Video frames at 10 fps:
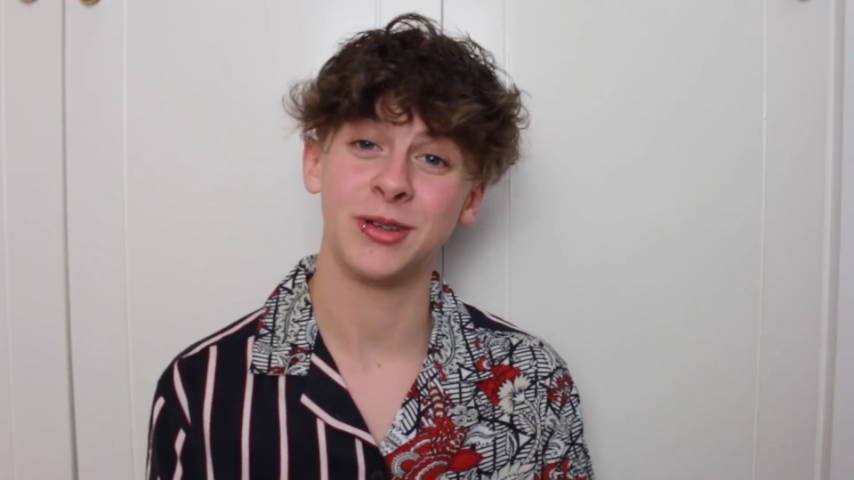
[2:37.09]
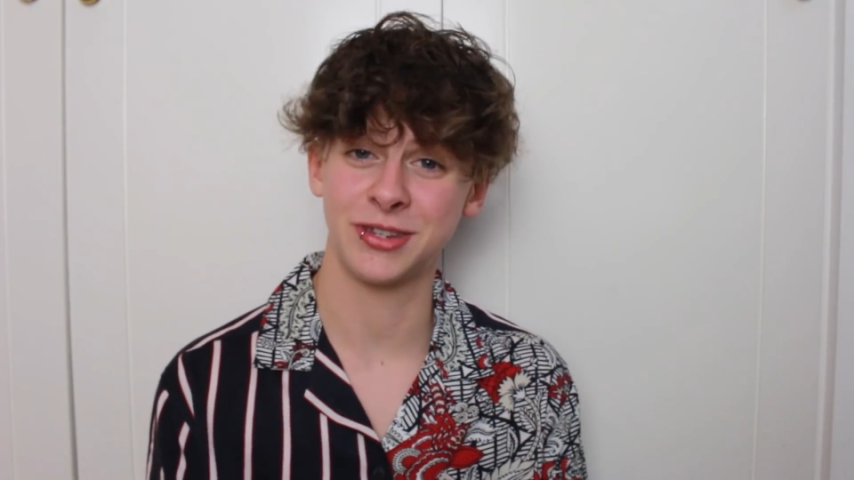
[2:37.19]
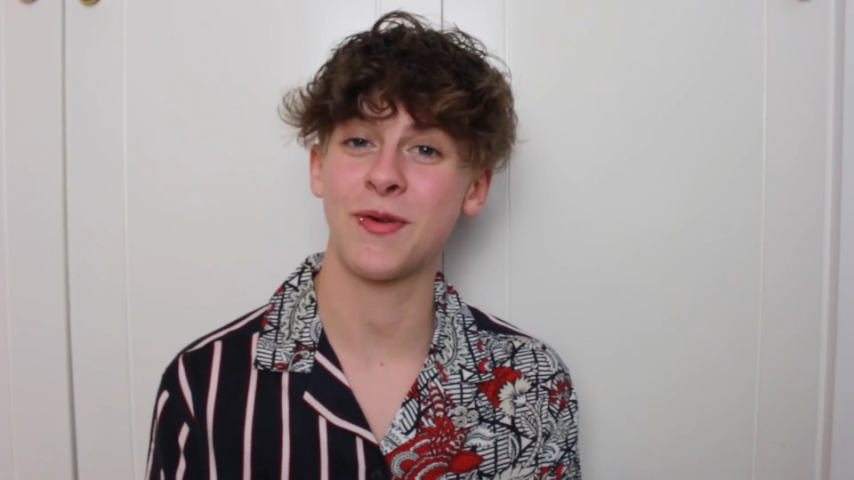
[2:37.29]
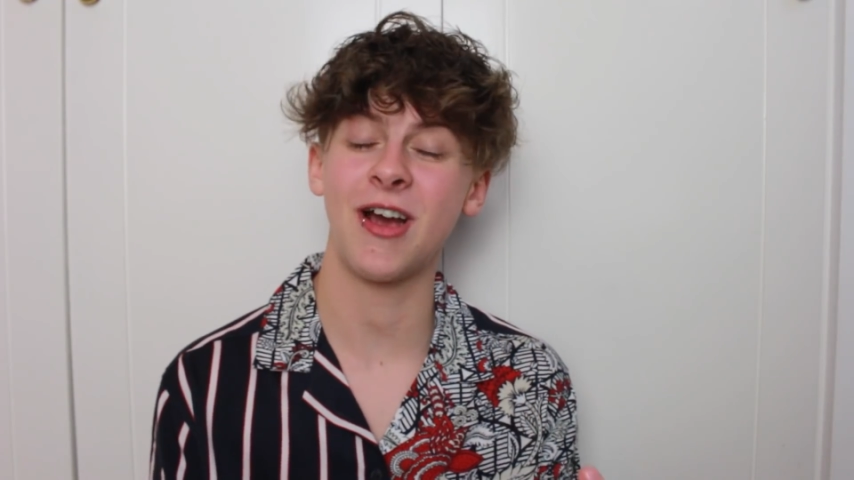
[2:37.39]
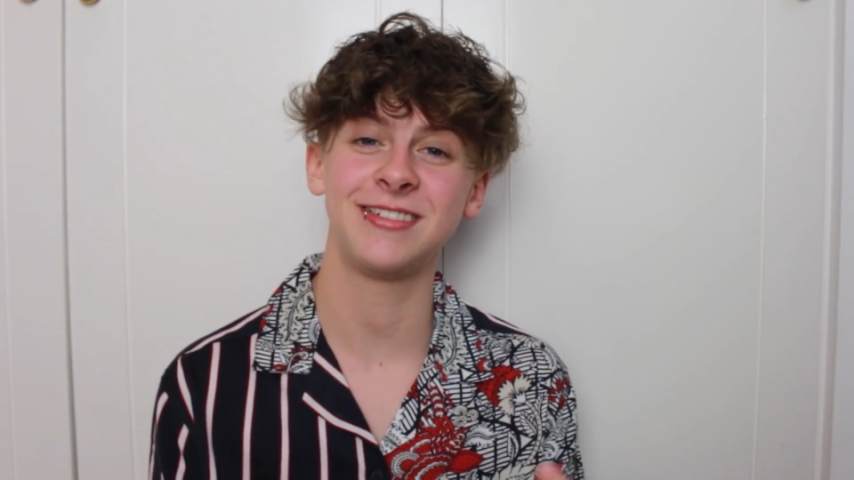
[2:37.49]
but
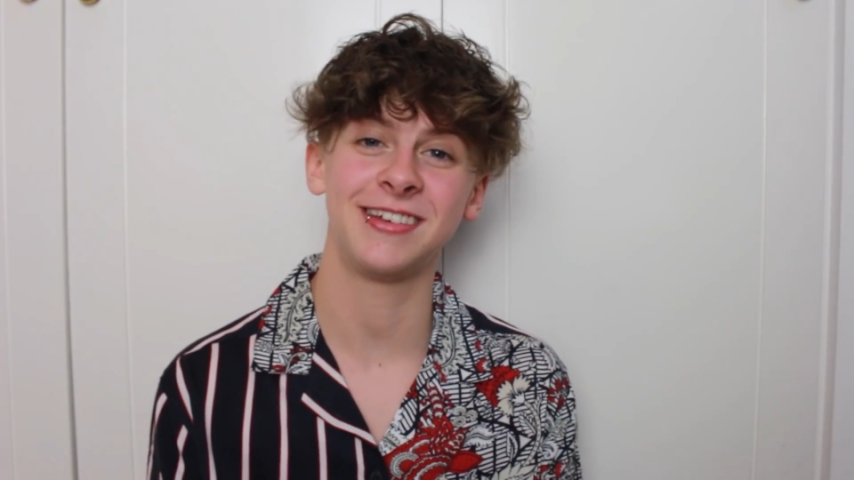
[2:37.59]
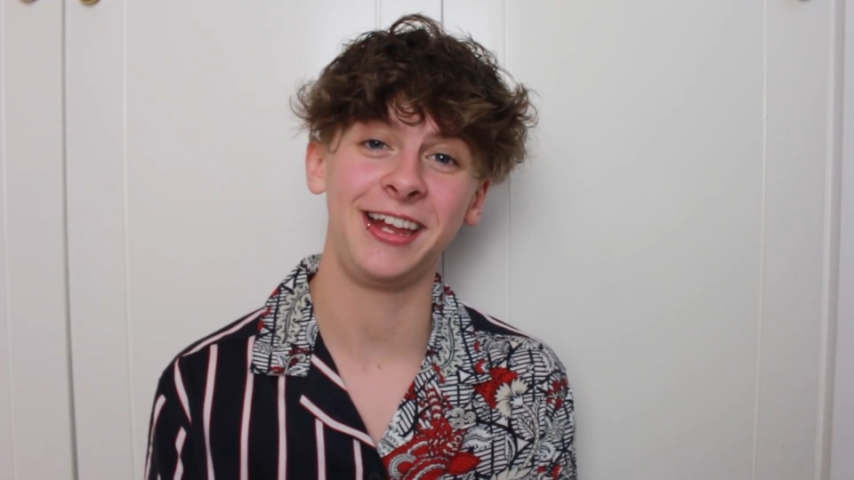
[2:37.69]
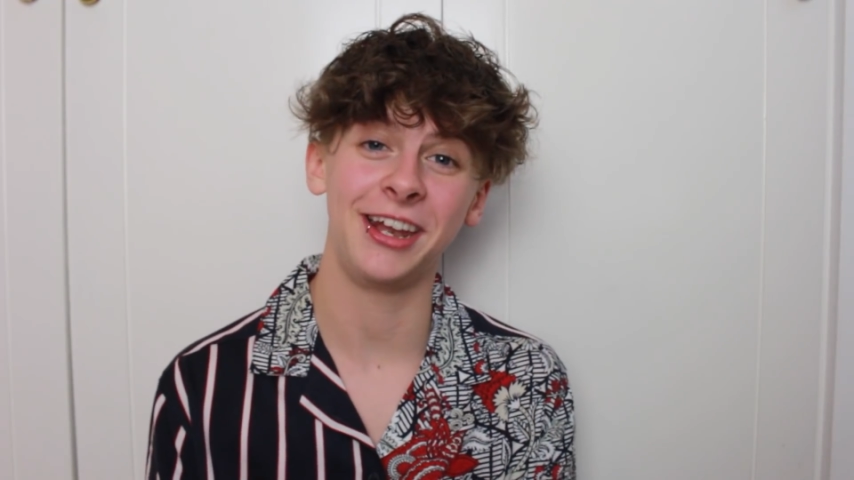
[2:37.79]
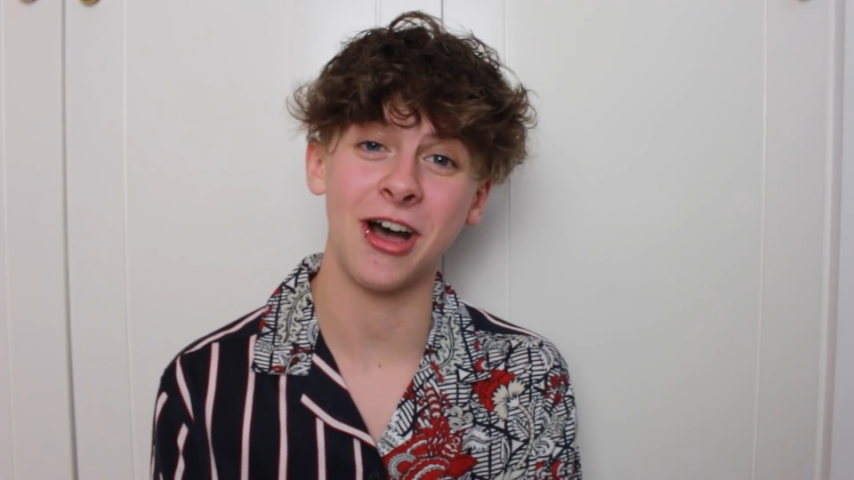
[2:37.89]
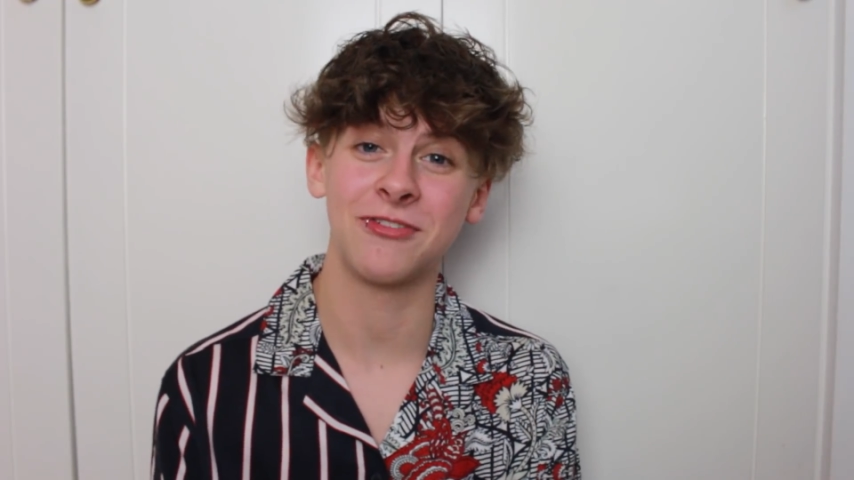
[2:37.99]

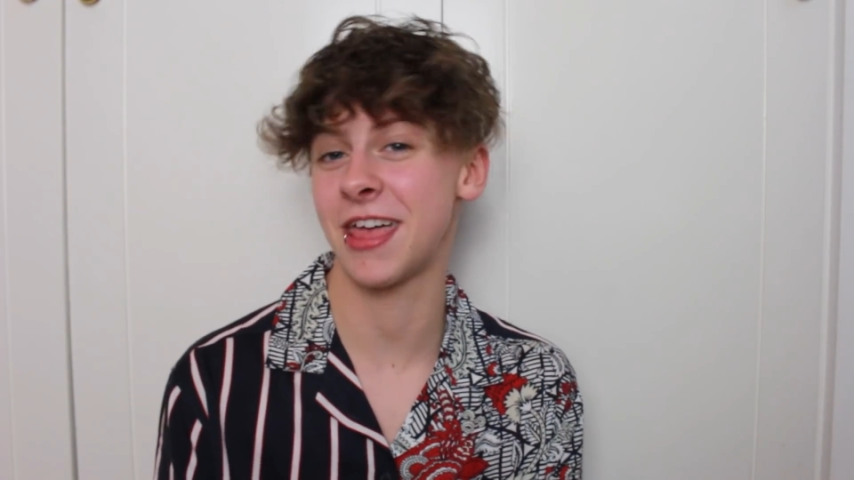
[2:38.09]
surprisingly enough,